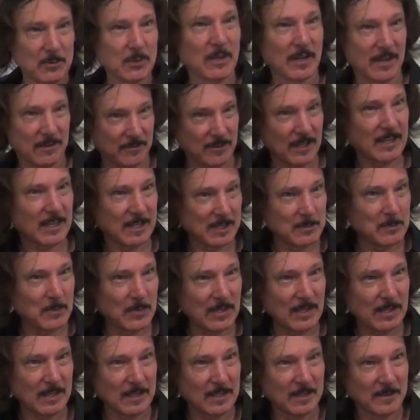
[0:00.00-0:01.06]
to have A and
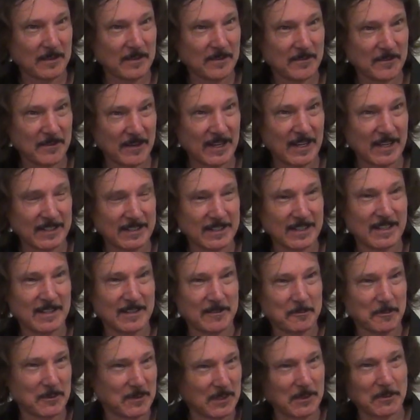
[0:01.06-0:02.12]
B, right?
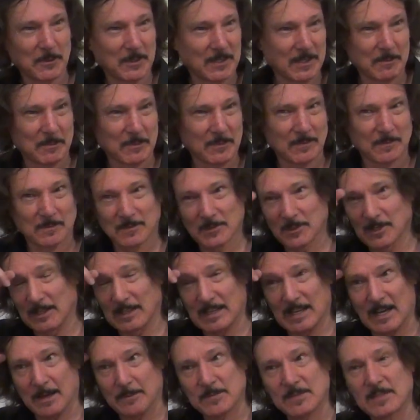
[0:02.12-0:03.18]
We don't want to
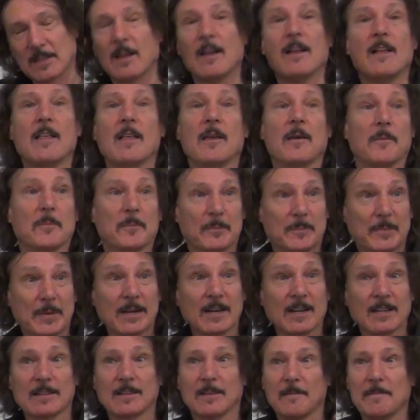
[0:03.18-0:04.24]
collapse.
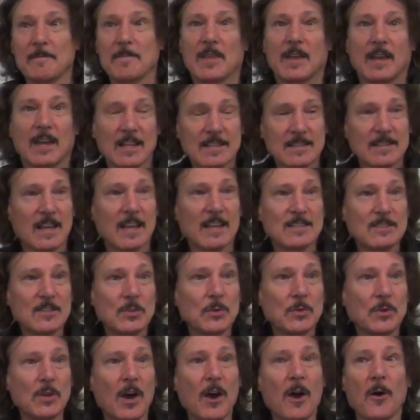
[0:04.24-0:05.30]
But as
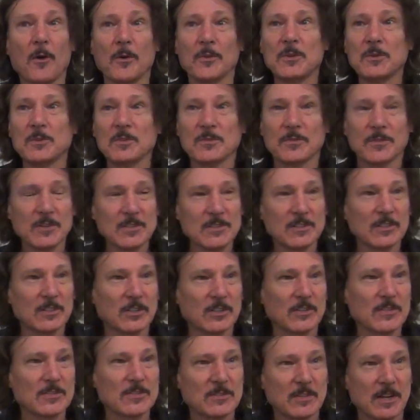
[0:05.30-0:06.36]
you know, universal
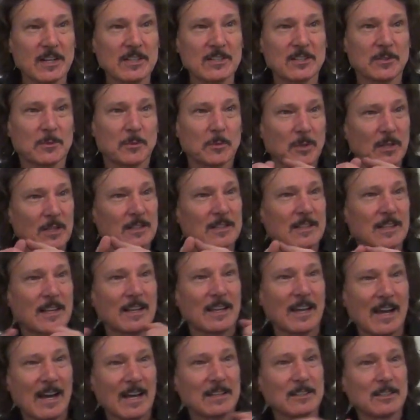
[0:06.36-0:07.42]
construction will like
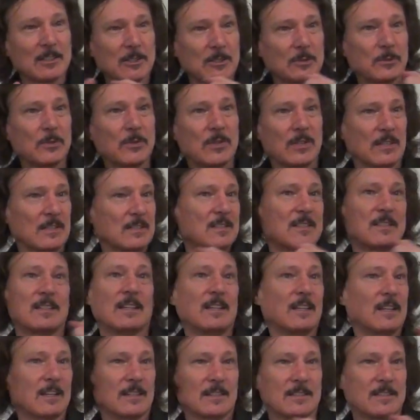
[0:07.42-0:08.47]
unglue these
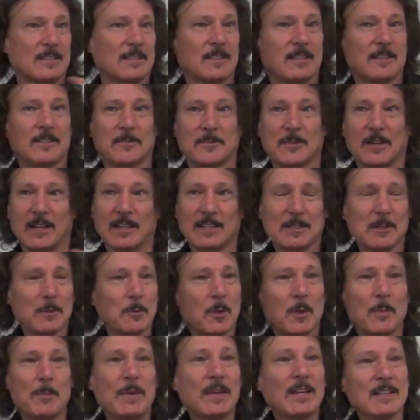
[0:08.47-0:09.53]
things, right? It
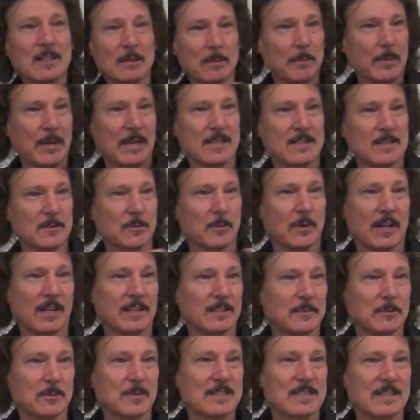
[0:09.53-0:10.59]
will pick the best one.
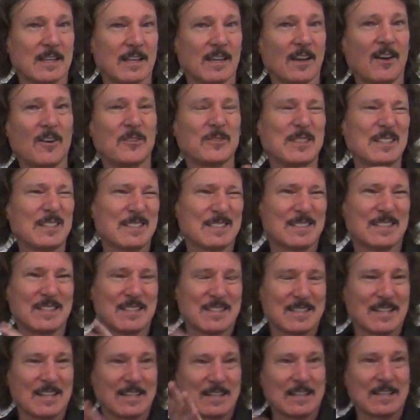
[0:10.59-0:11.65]
It will say, oh, this
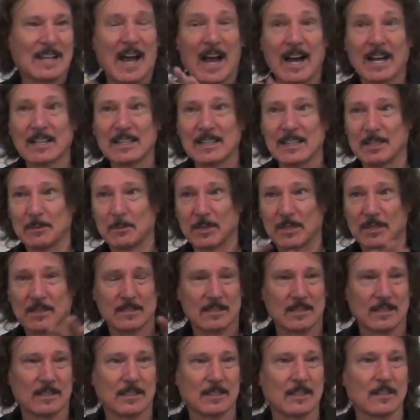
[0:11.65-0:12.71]
is like ugly
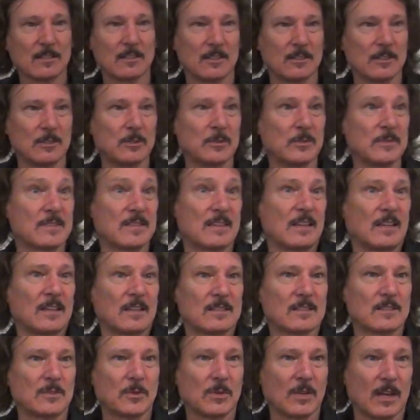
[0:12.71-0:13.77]
because it glues
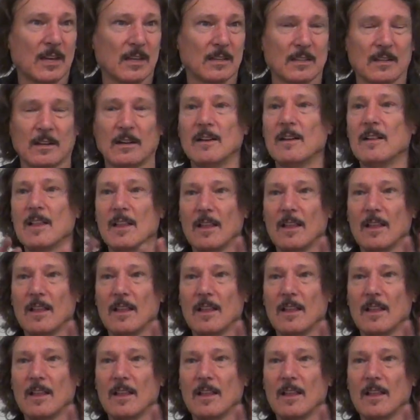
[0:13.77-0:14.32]
things together.